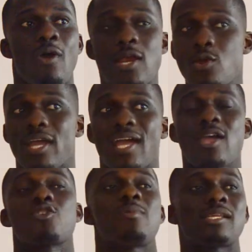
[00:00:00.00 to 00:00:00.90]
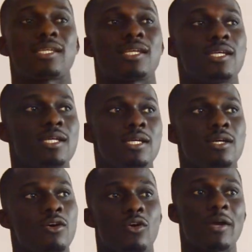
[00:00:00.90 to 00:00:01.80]
I know a guy in Kumasi.
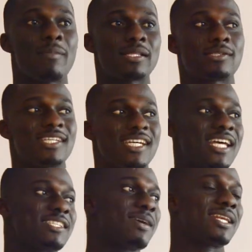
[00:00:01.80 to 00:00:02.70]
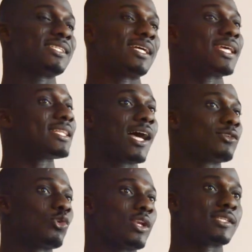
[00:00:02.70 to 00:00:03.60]
On a month, it doesn't make less than
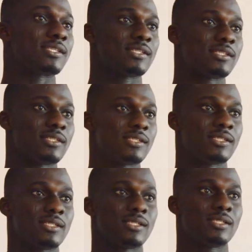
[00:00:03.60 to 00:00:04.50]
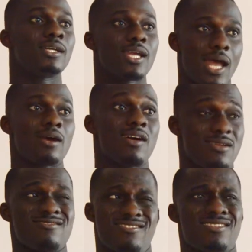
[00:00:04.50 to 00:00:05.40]
$10,000. Yeah.
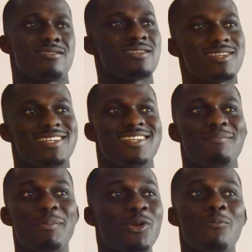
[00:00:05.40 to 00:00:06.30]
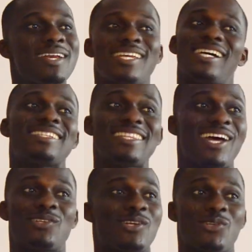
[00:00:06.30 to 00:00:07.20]
People don't make less than $10,000
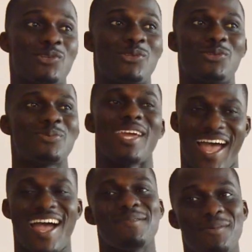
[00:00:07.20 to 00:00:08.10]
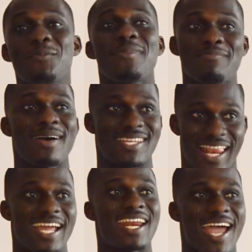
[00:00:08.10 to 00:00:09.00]
on YouTube. Yeah, people make money.
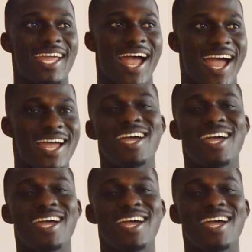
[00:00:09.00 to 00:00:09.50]
Like that, yeah.